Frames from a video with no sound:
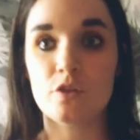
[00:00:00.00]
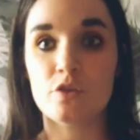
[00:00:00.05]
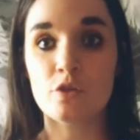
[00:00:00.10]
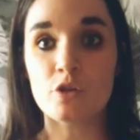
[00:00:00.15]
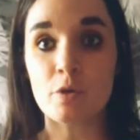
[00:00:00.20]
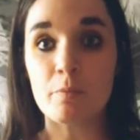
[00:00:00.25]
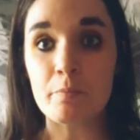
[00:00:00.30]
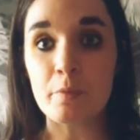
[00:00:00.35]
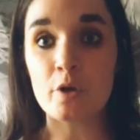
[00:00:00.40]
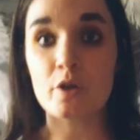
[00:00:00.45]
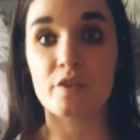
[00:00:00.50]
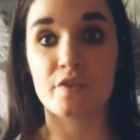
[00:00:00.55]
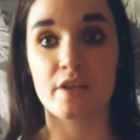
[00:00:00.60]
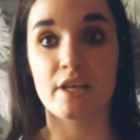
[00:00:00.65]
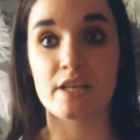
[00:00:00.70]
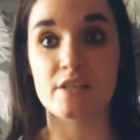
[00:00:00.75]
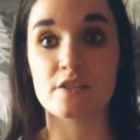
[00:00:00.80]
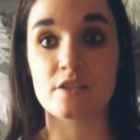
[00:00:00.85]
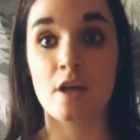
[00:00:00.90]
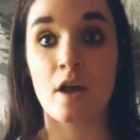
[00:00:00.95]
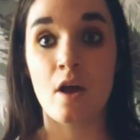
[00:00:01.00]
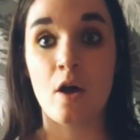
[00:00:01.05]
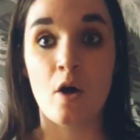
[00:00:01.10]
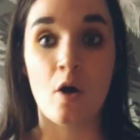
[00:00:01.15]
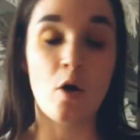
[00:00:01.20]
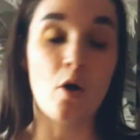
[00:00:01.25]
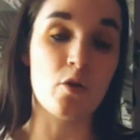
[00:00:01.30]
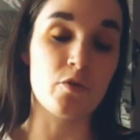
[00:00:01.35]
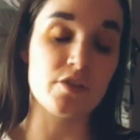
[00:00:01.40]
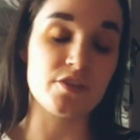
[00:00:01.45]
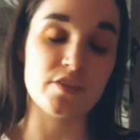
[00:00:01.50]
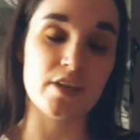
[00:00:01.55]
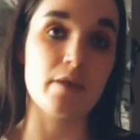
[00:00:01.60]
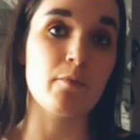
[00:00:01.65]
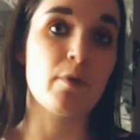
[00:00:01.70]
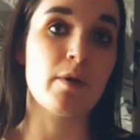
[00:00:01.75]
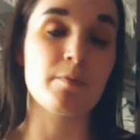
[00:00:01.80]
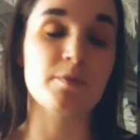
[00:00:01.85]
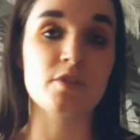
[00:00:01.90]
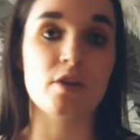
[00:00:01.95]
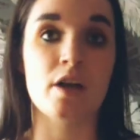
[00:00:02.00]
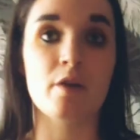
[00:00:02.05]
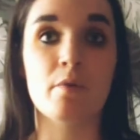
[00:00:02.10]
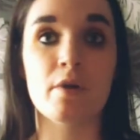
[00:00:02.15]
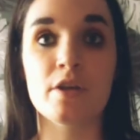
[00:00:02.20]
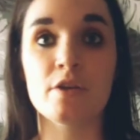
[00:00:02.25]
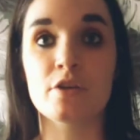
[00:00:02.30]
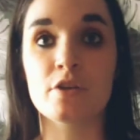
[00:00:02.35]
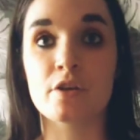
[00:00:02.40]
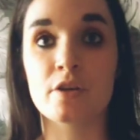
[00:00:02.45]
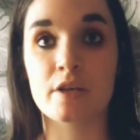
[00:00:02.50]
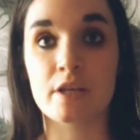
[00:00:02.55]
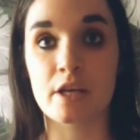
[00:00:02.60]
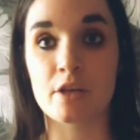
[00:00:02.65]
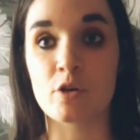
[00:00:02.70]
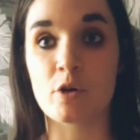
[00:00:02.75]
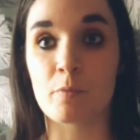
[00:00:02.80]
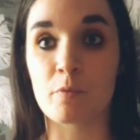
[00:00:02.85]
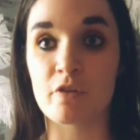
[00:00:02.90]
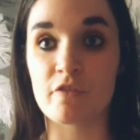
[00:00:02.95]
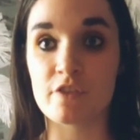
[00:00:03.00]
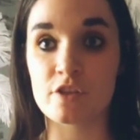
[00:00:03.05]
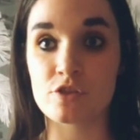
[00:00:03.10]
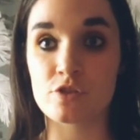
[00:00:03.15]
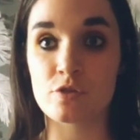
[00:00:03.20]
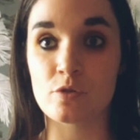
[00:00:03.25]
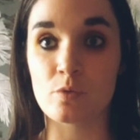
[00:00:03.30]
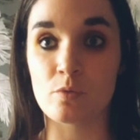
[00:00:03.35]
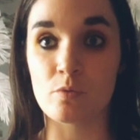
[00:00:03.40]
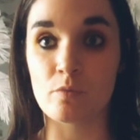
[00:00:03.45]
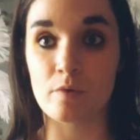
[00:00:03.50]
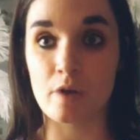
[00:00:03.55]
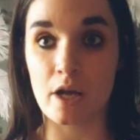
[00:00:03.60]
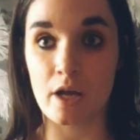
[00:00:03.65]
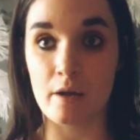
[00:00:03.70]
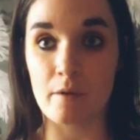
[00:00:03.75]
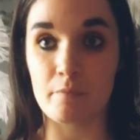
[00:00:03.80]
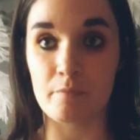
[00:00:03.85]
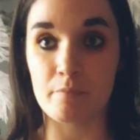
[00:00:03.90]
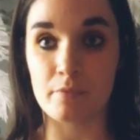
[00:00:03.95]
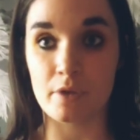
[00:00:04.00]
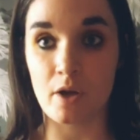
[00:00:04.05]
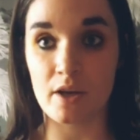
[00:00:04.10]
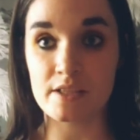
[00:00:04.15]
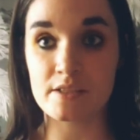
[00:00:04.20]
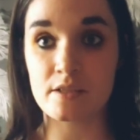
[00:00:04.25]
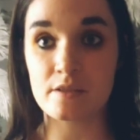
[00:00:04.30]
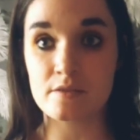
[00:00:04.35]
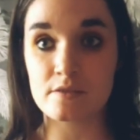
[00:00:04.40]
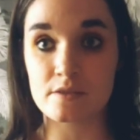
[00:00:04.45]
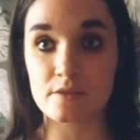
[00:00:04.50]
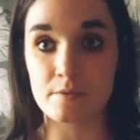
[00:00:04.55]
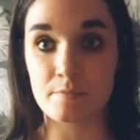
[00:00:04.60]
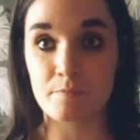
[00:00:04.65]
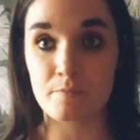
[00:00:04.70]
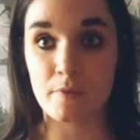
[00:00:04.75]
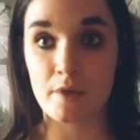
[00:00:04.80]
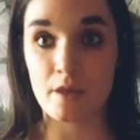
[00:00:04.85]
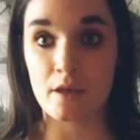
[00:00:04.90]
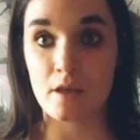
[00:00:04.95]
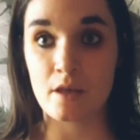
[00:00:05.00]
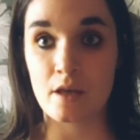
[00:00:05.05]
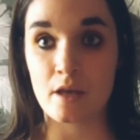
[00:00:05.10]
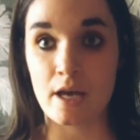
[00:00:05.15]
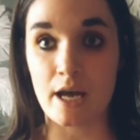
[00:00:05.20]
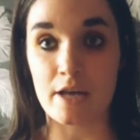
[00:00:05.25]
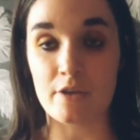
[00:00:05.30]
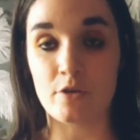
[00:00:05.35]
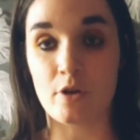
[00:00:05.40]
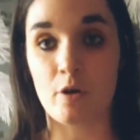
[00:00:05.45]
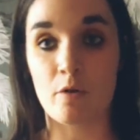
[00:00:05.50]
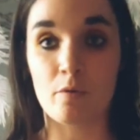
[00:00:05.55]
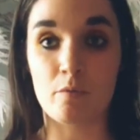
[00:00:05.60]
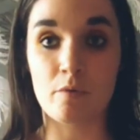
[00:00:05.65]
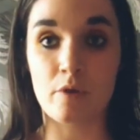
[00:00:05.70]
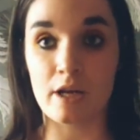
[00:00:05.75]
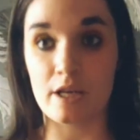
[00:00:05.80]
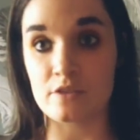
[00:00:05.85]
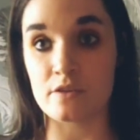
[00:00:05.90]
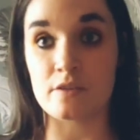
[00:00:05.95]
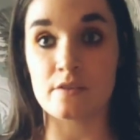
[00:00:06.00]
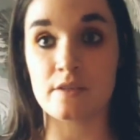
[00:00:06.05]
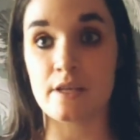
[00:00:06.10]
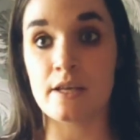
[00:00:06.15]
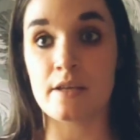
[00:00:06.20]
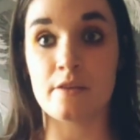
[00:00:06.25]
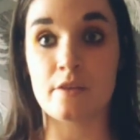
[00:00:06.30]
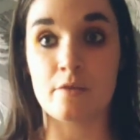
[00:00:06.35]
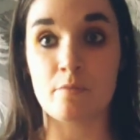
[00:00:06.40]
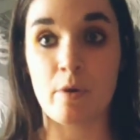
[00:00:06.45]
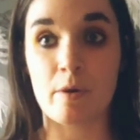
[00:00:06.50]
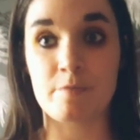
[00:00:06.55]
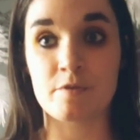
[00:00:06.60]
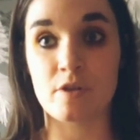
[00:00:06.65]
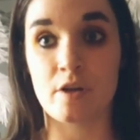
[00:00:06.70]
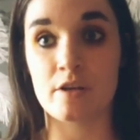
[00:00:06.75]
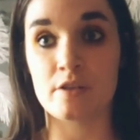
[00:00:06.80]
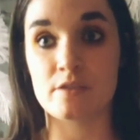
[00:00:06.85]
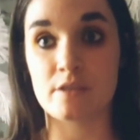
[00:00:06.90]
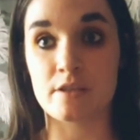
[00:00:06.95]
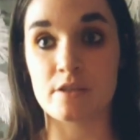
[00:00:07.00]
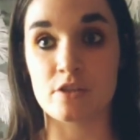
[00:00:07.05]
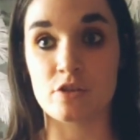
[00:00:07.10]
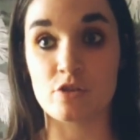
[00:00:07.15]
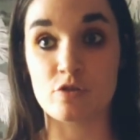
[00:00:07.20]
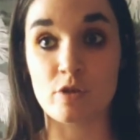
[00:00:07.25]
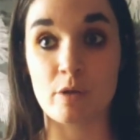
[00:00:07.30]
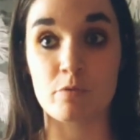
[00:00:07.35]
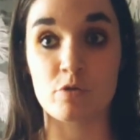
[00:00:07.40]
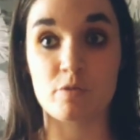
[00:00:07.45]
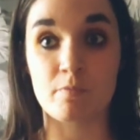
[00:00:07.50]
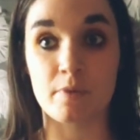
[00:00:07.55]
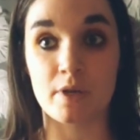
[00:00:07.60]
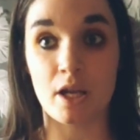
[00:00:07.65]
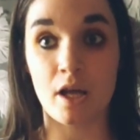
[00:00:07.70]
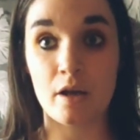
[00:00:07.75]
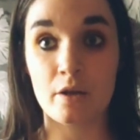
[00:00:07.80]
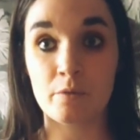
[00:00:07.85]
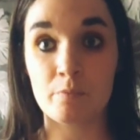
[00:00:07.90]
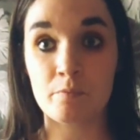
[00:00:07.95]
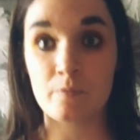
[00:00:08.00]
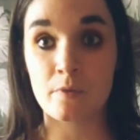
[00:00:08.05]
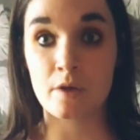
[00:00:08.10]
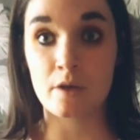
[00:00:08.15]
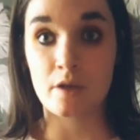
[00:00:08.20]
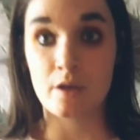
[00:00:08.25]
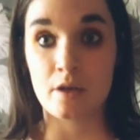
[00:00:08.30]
You can book this on the same website where you can get your provisional licence, and as I say, the website's in the description below.